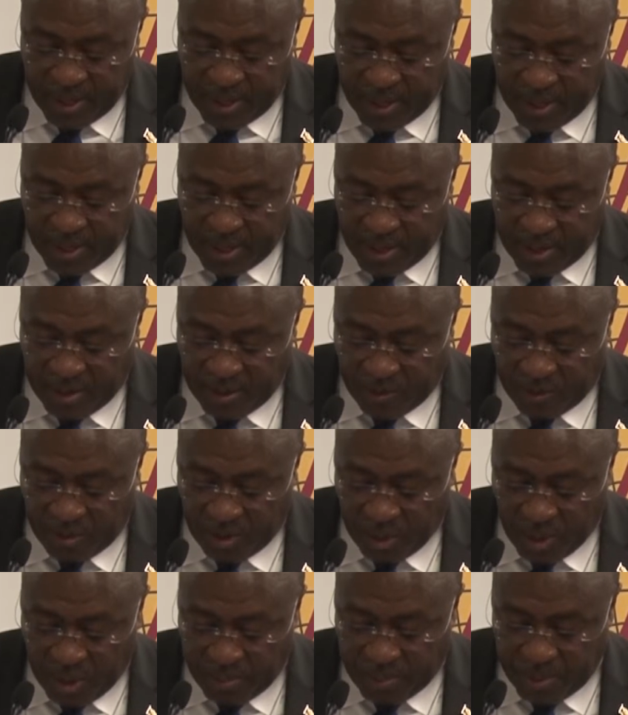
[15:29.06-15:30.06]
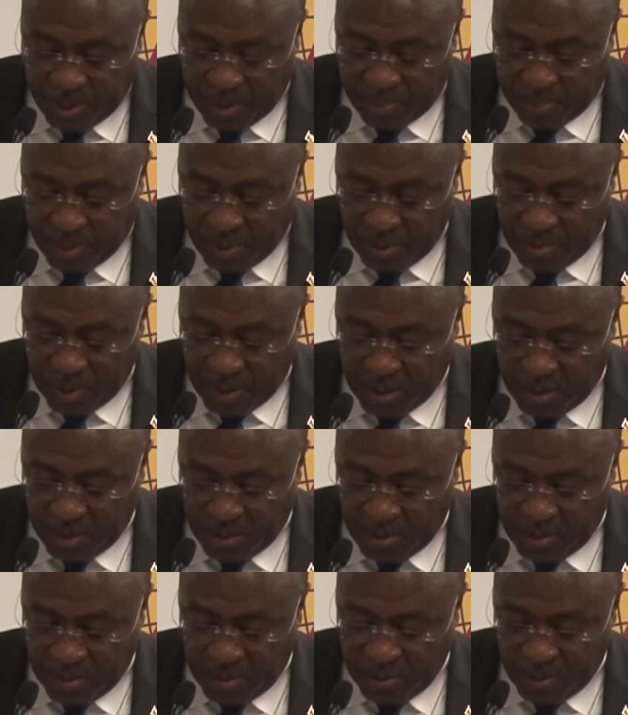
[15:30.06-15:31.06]
intended for rapid deployment
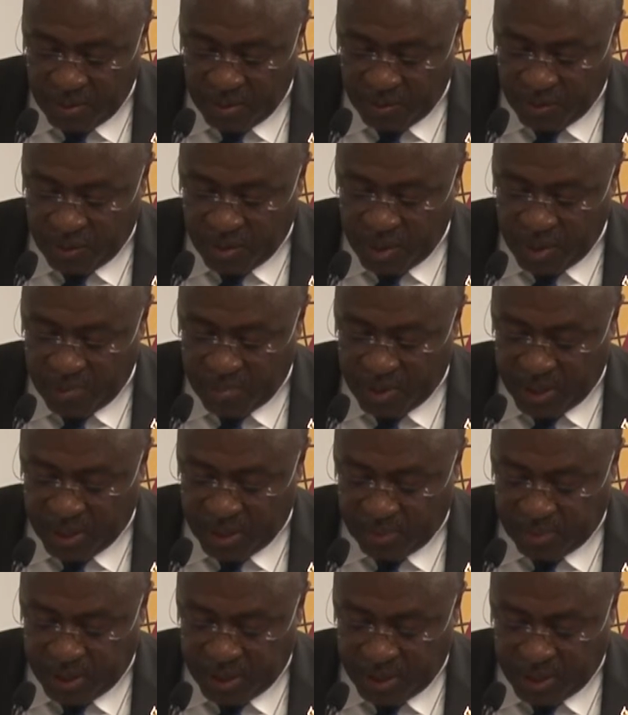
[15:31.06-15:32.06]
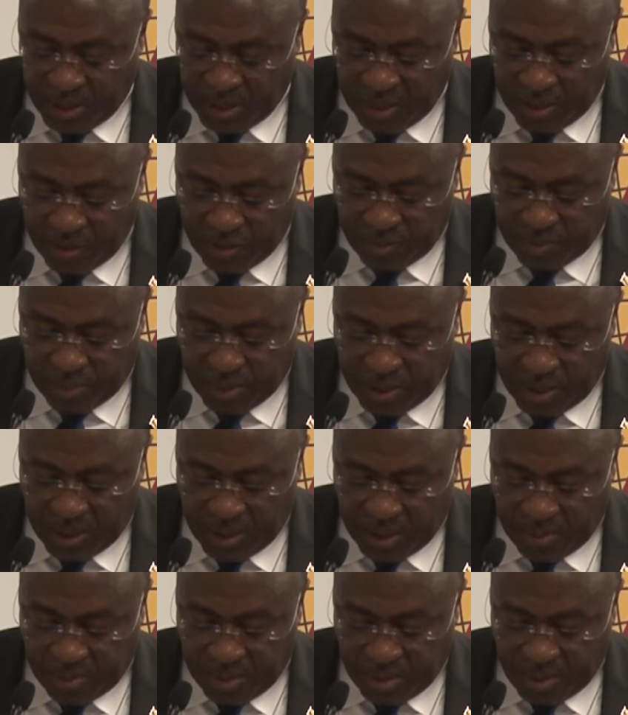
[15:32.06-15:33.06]
for a multiplicity of peace
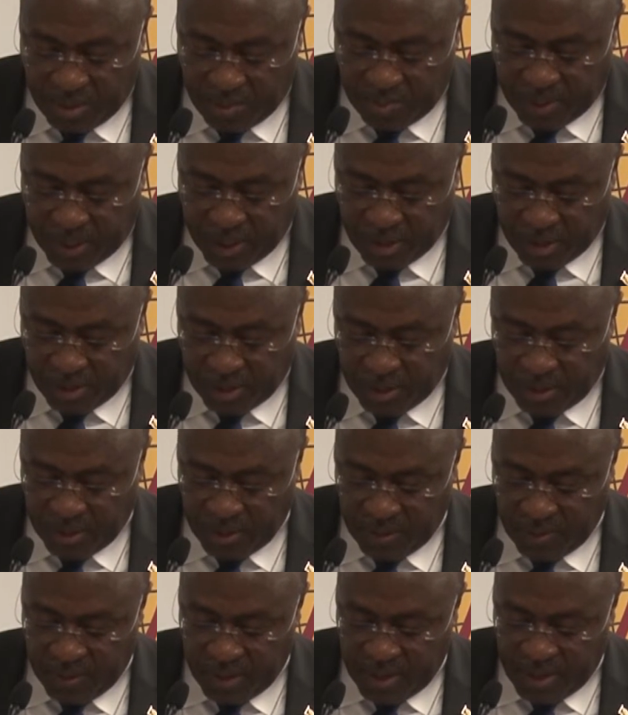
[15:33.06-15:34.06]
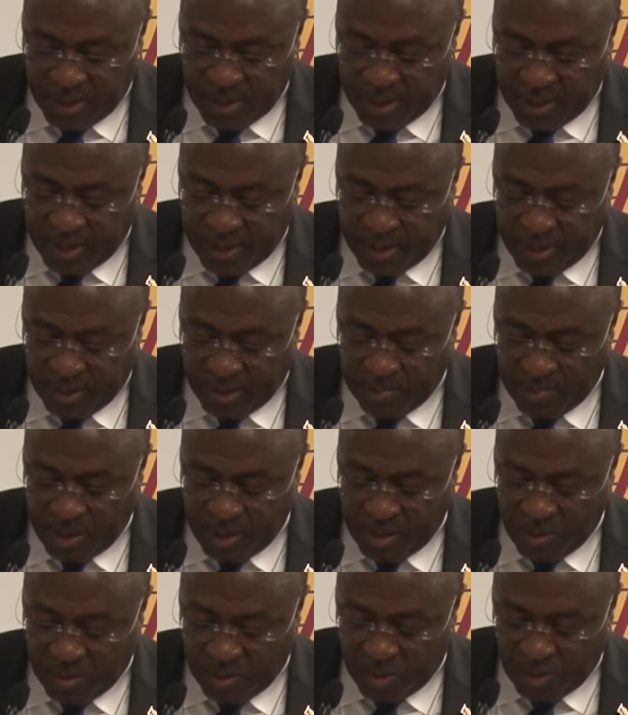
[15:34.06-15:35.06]
support operations that
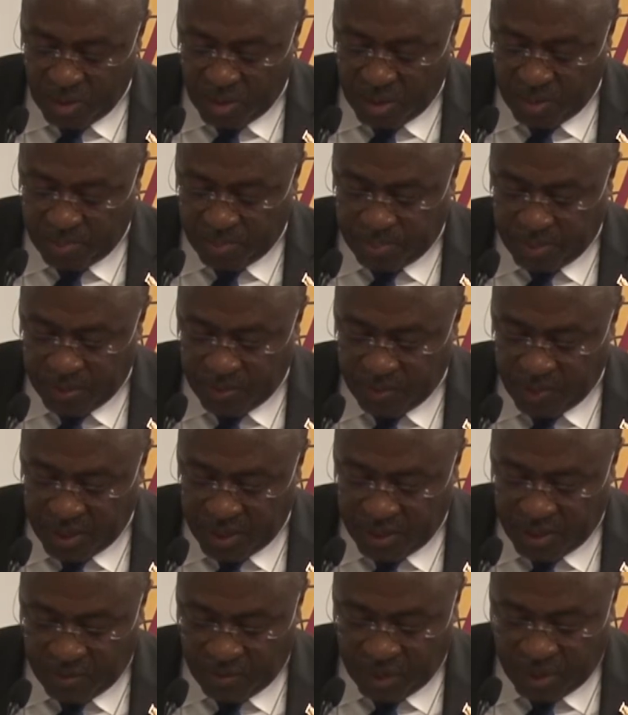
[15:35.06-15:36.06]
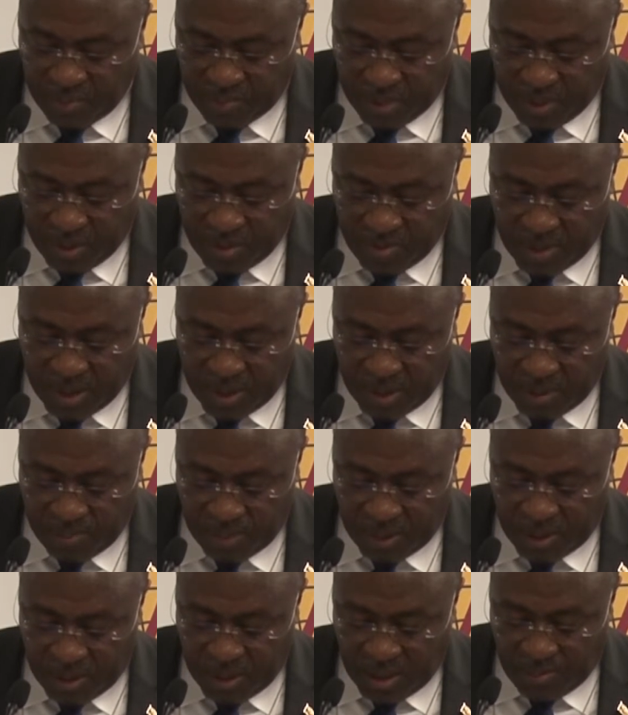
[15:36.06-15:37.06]
may include preventive deployment,
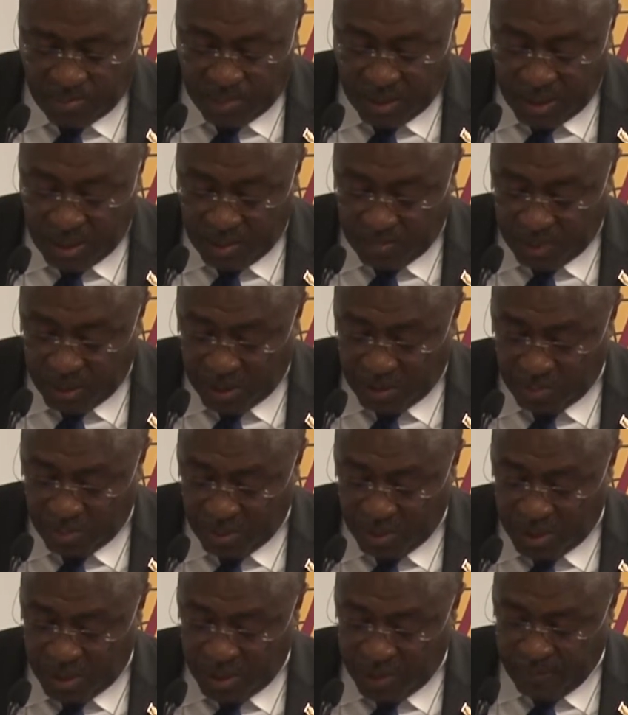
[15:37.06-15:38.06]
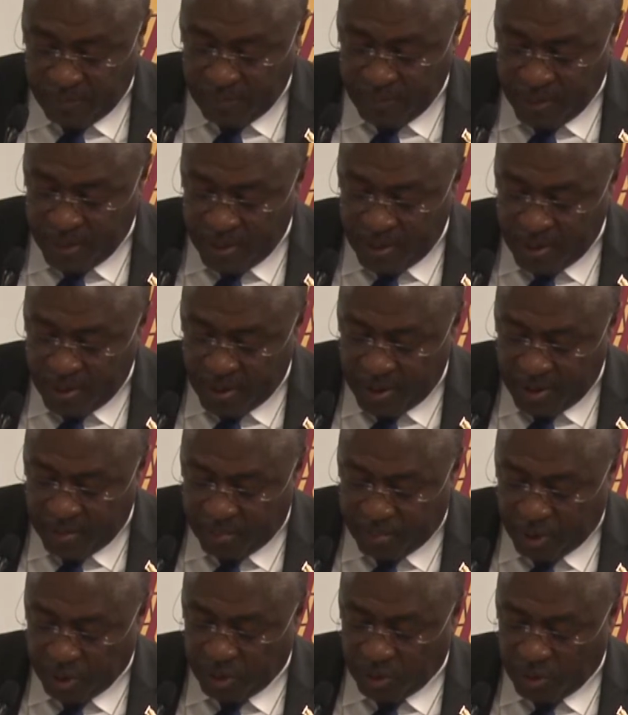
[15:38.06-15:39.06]
peacekeeping, peace building,
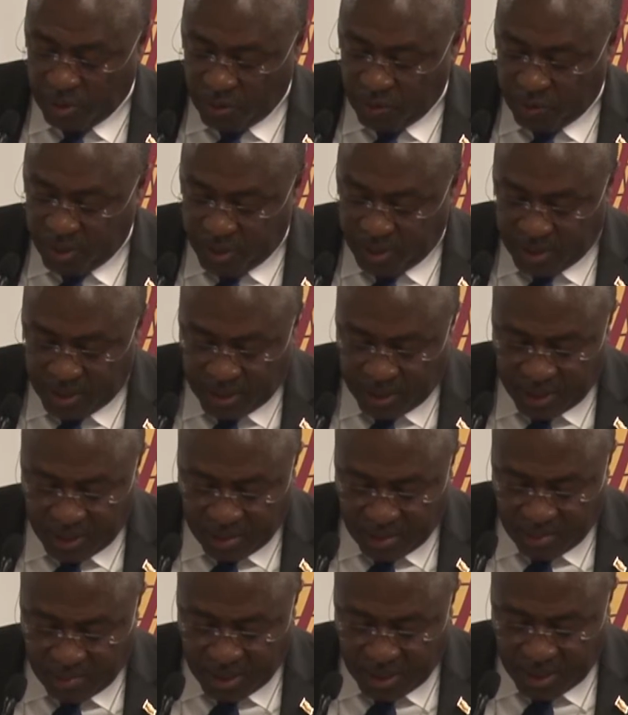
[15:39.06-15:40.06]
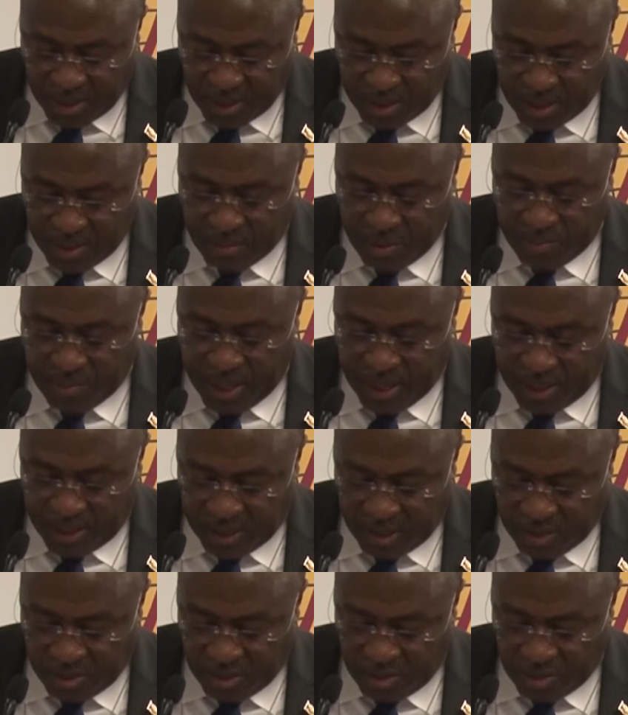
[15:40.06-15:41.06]
post-conflict disarmament,
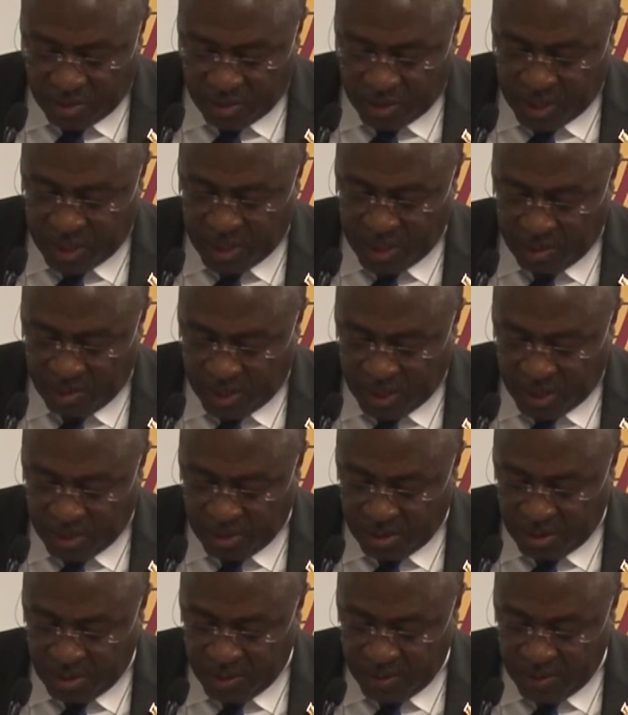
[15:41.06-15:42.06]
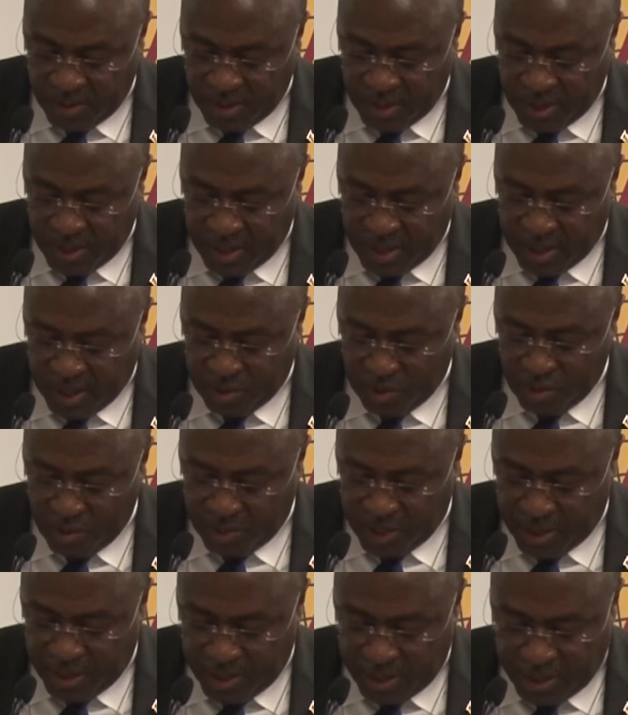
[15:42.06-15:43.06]
demobilization, reintegration, and
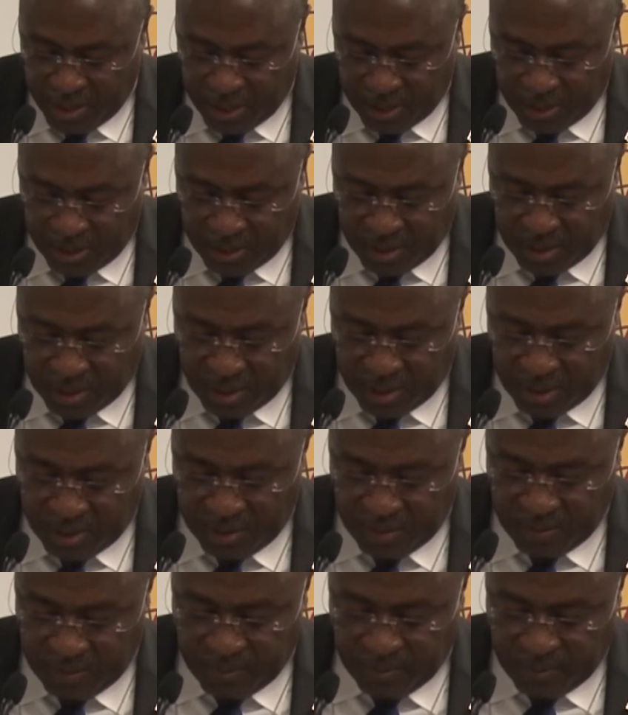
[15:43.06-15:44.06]
humanitarian assistance.